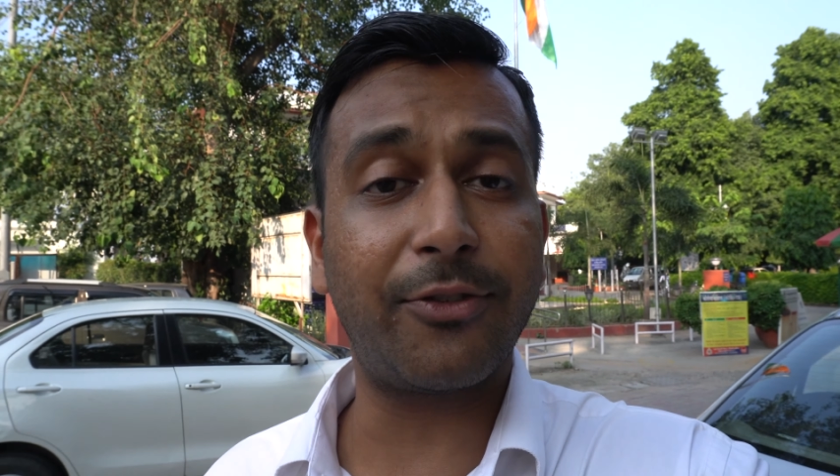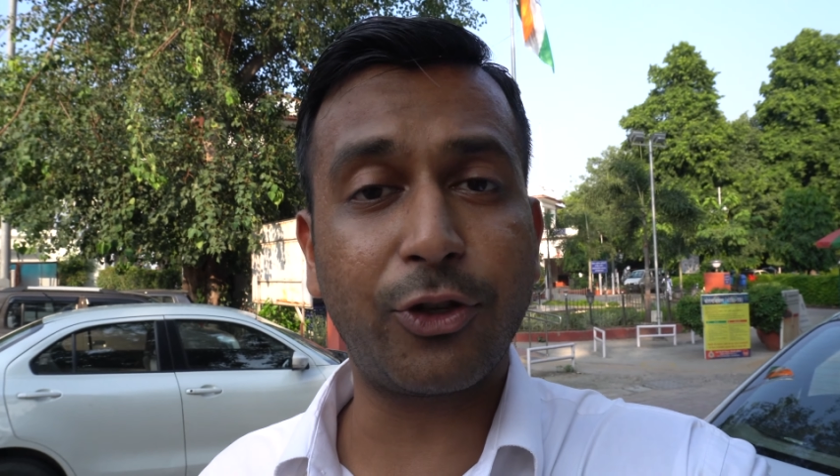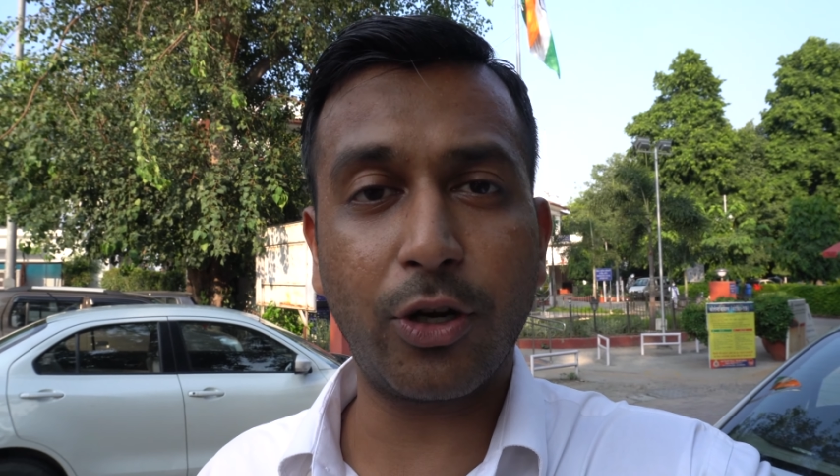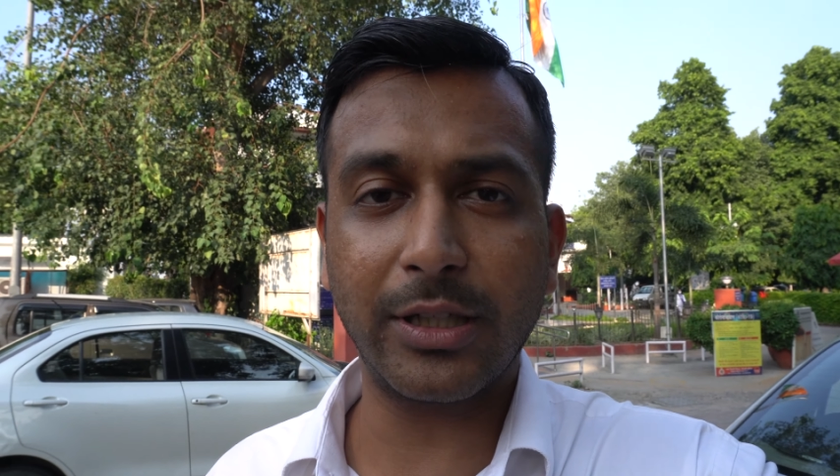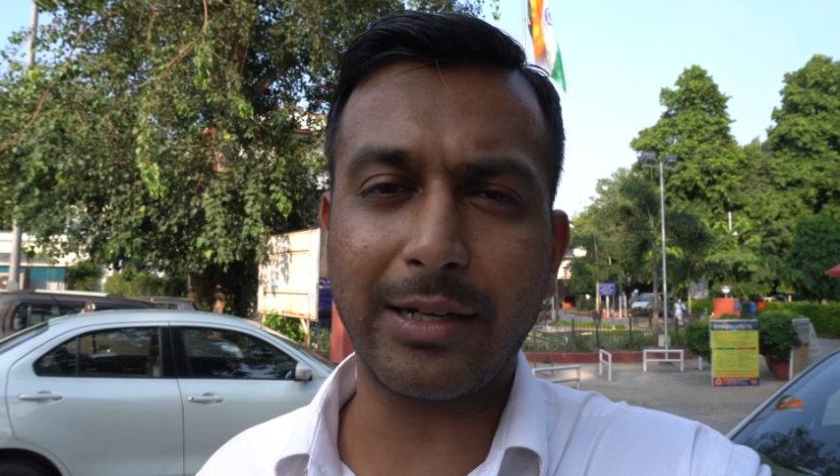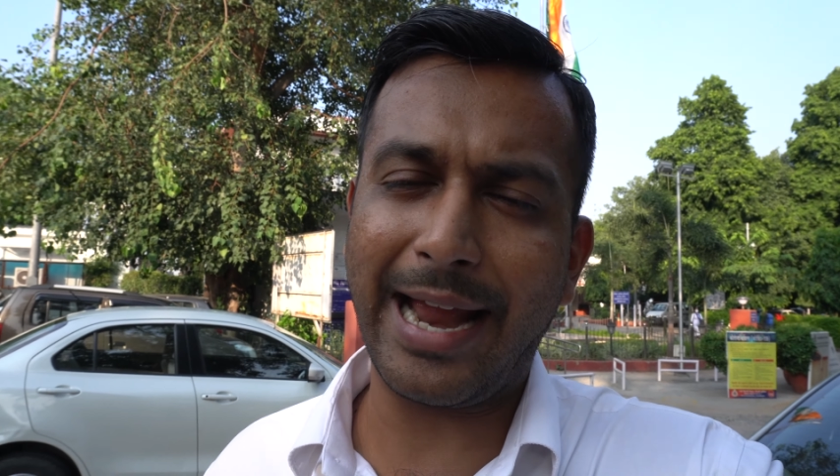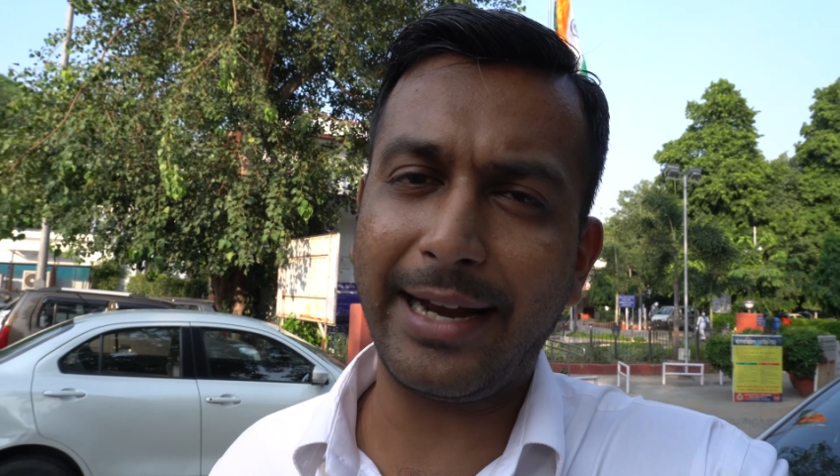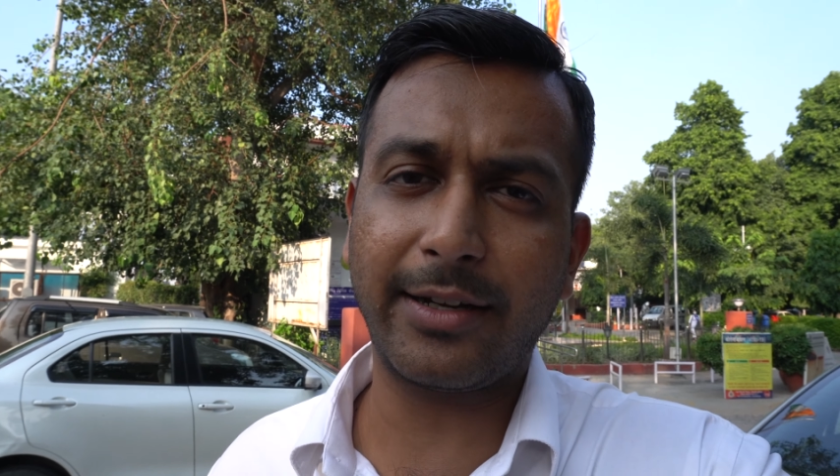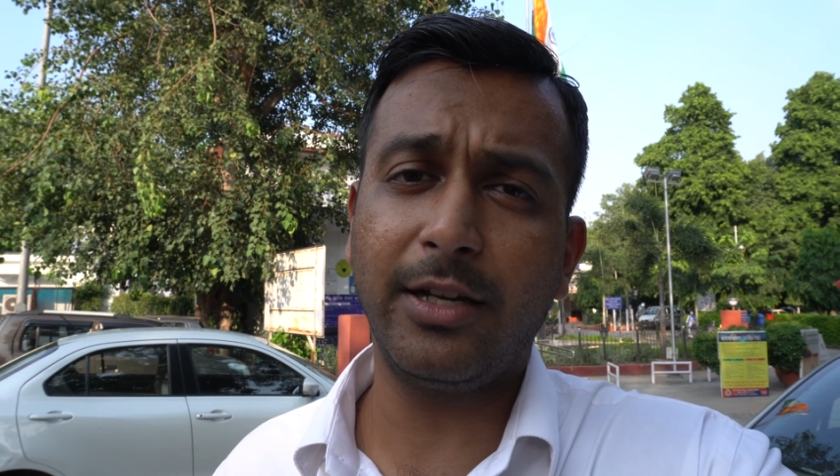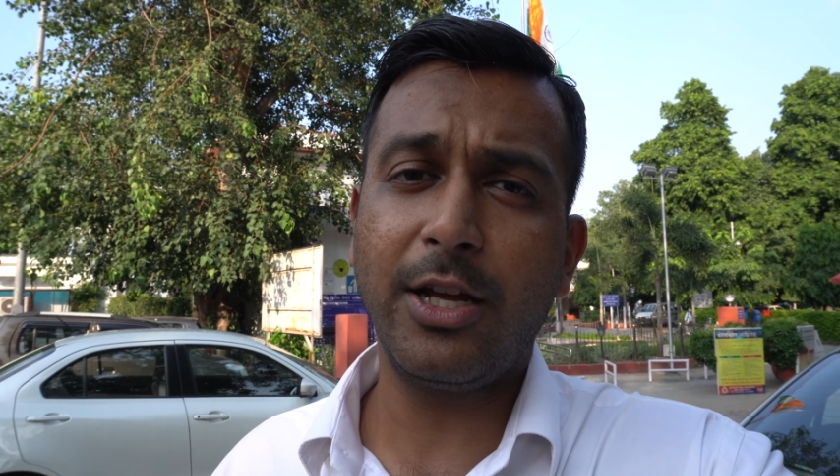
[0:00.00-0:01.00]
If you're the
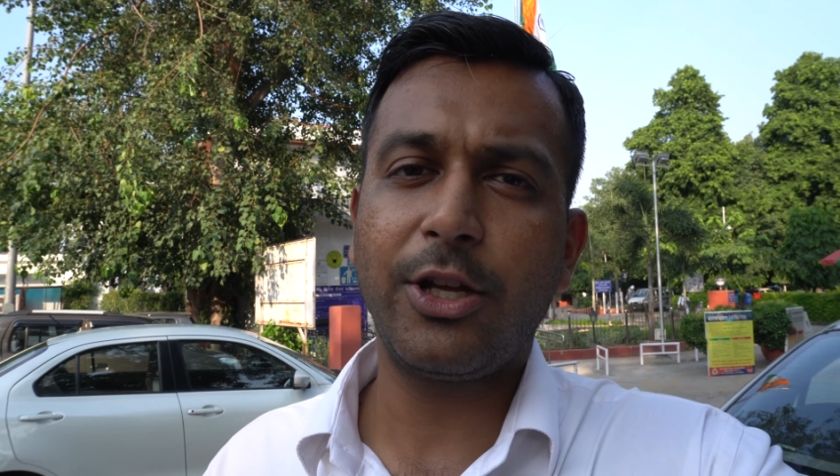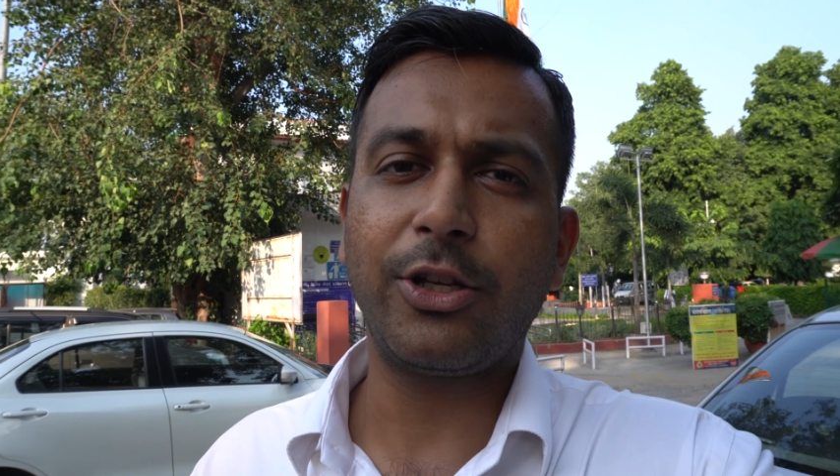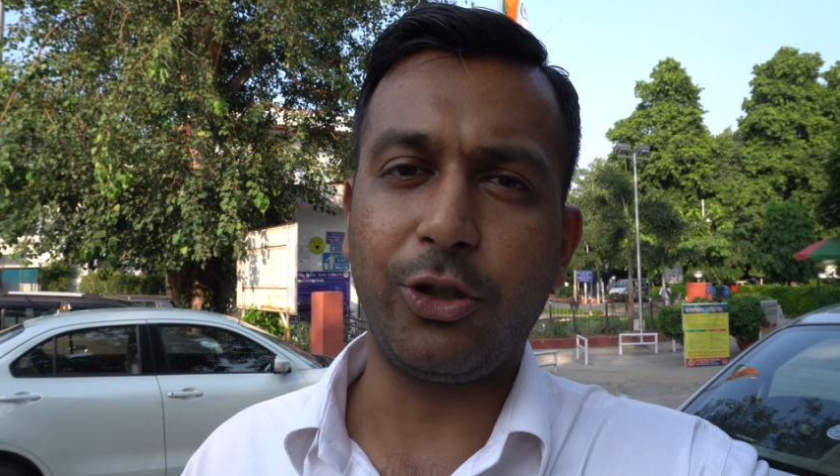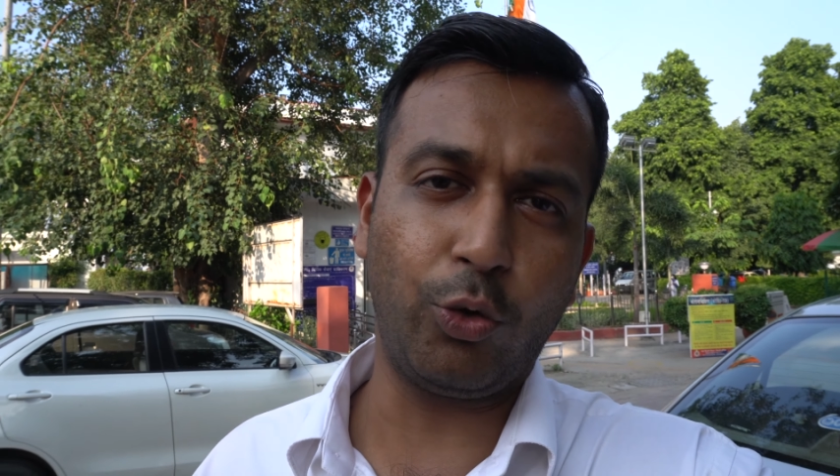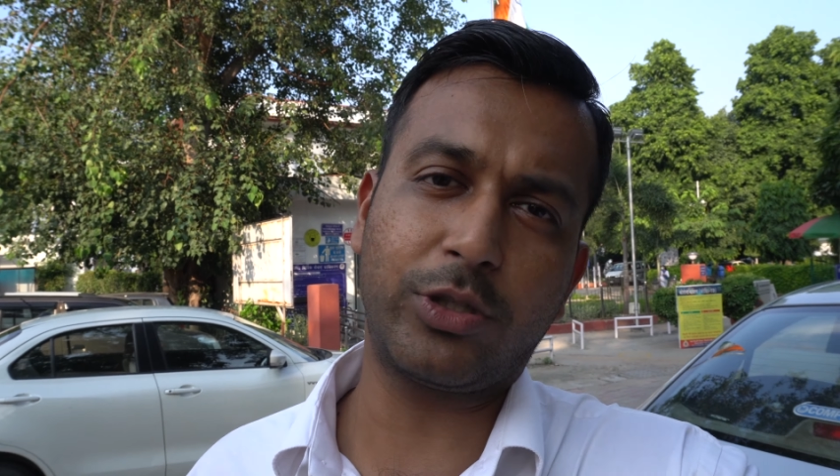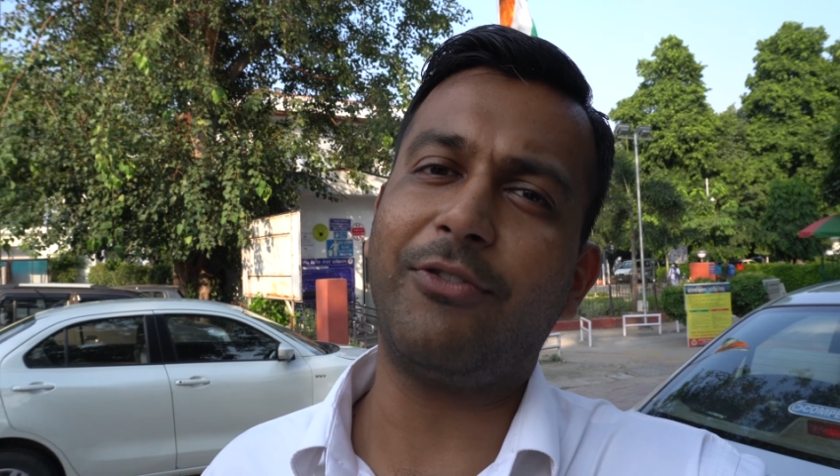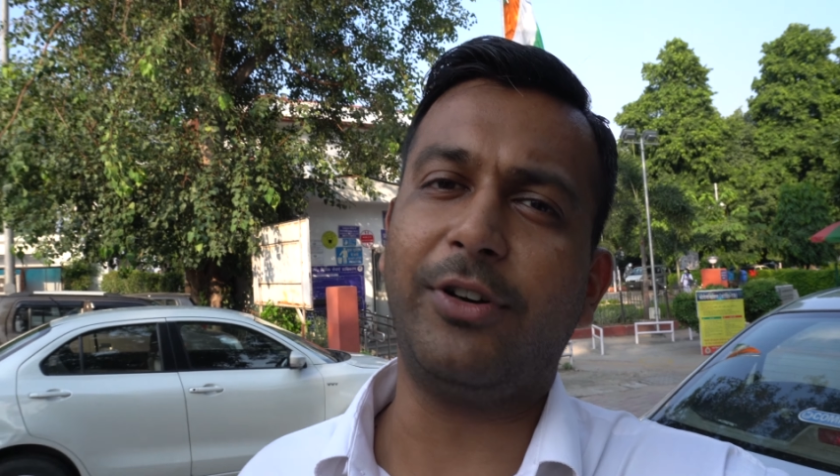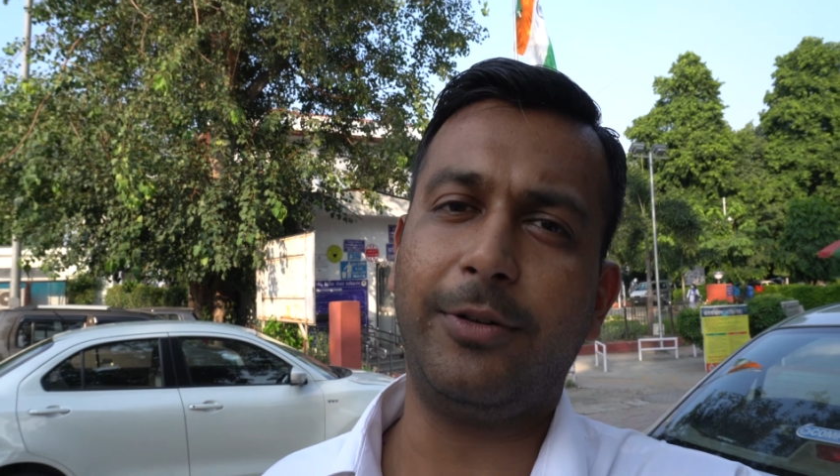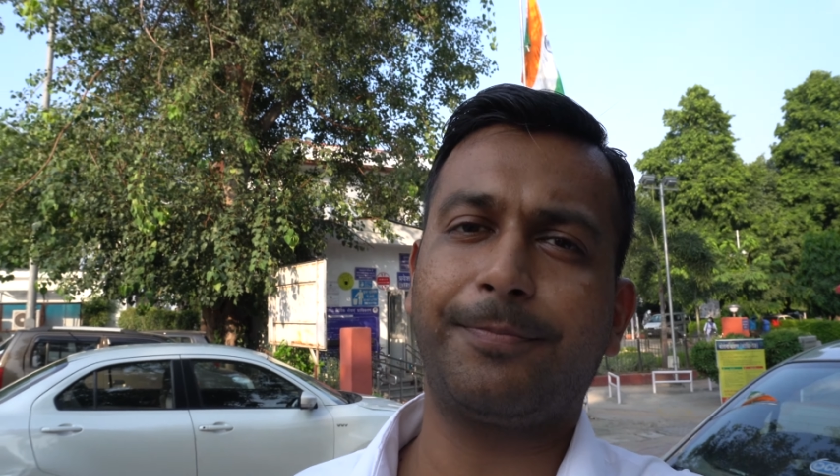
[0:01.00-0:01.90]
client, you suffer.